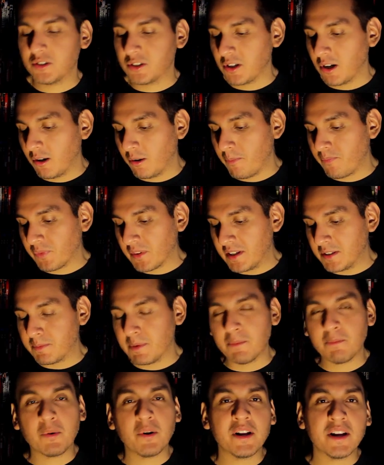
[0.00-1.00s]
So it's
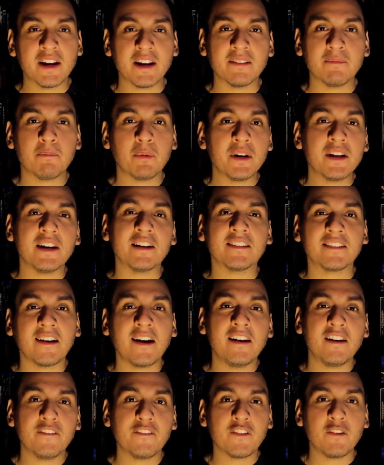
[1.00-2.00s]
been pretty
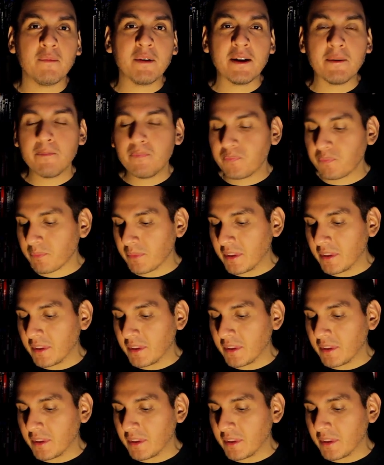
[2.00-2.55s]
exciting for me.